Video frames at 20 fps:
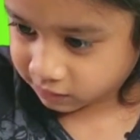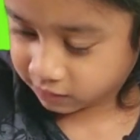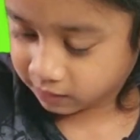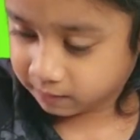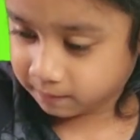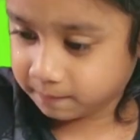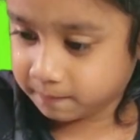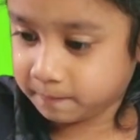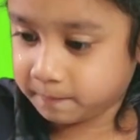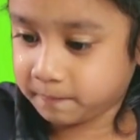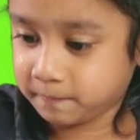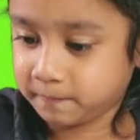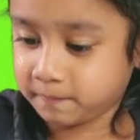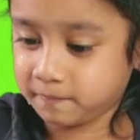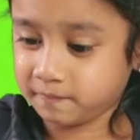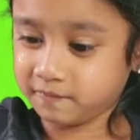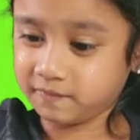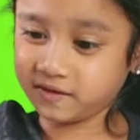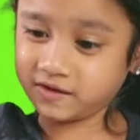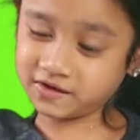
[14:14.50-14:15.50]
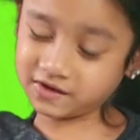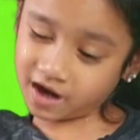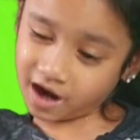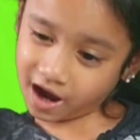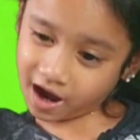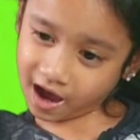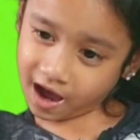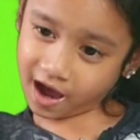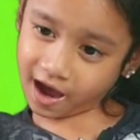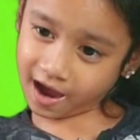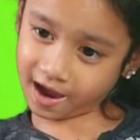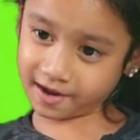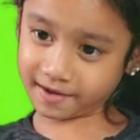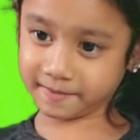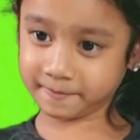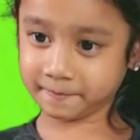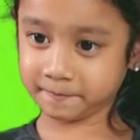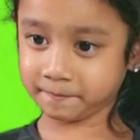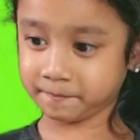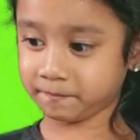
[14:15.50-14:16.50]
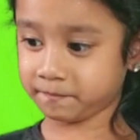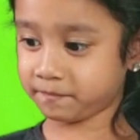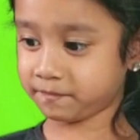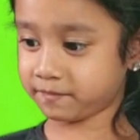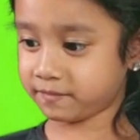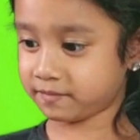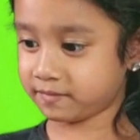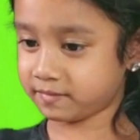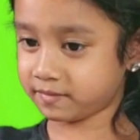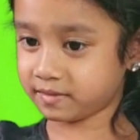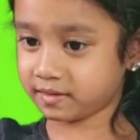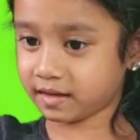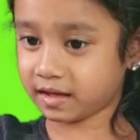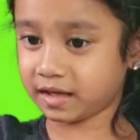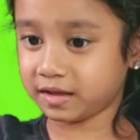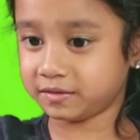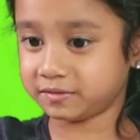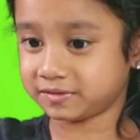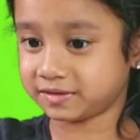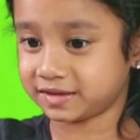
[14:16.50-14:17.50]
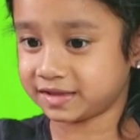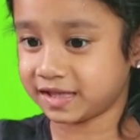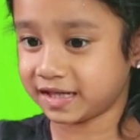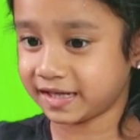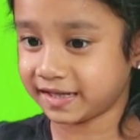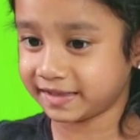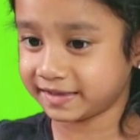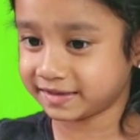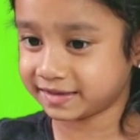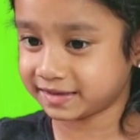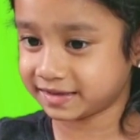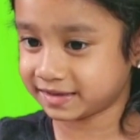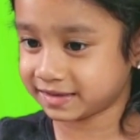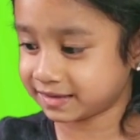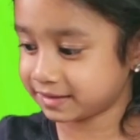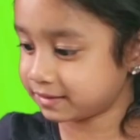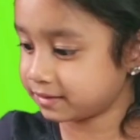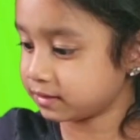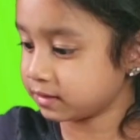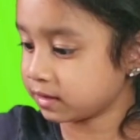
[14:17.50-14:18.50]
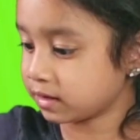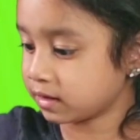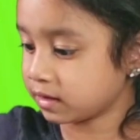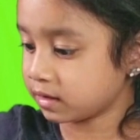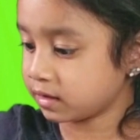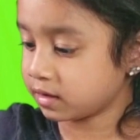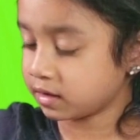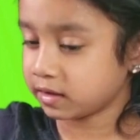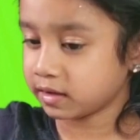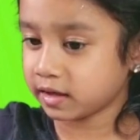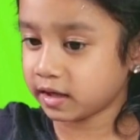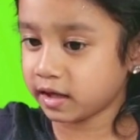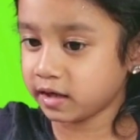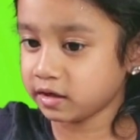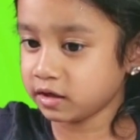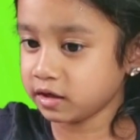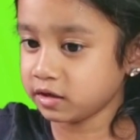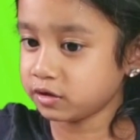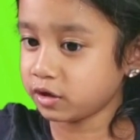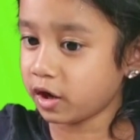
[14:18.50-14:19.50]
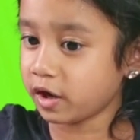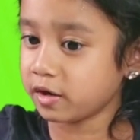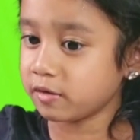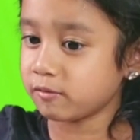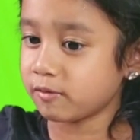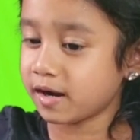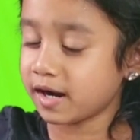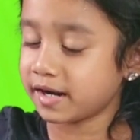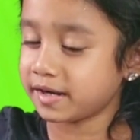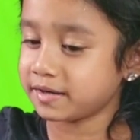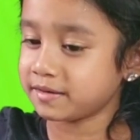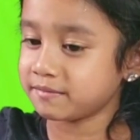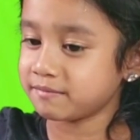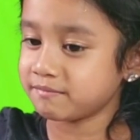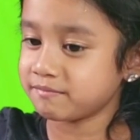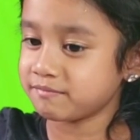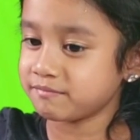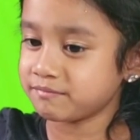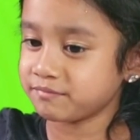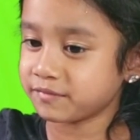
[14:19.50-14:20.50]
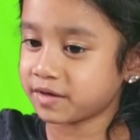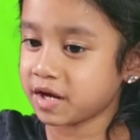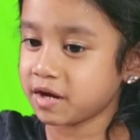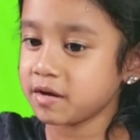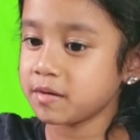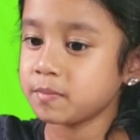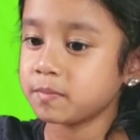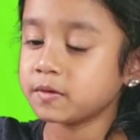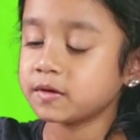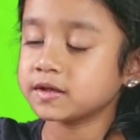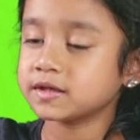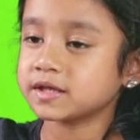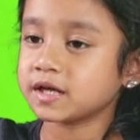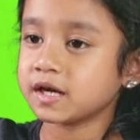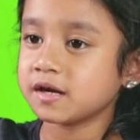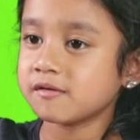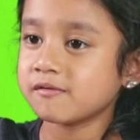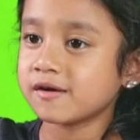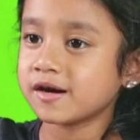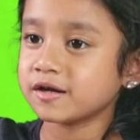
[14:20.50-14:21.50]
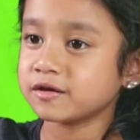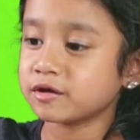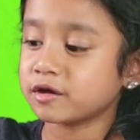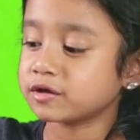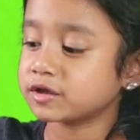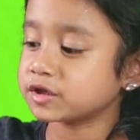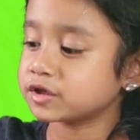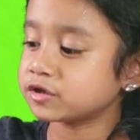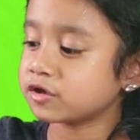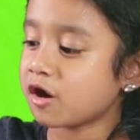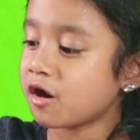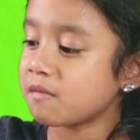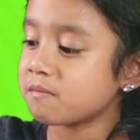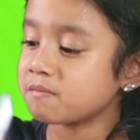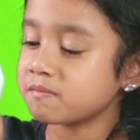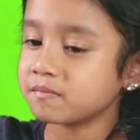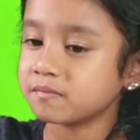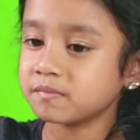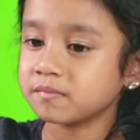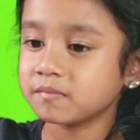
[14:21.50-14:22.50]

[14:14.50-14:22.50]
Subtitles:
Okay. Done. That looks nice. And a tight one. Can you put a tight one on the top?